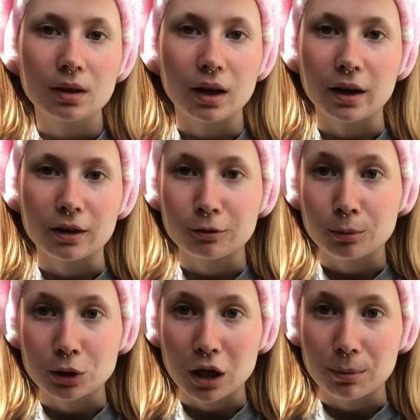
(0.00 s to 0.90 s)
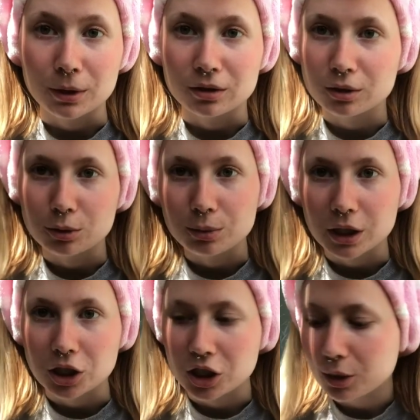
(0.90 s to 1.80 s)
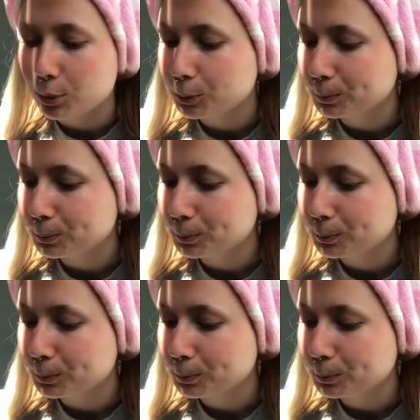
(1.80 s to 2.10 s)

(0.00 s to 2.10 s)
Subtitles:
I got it from Shoppers. It was pretty cheap.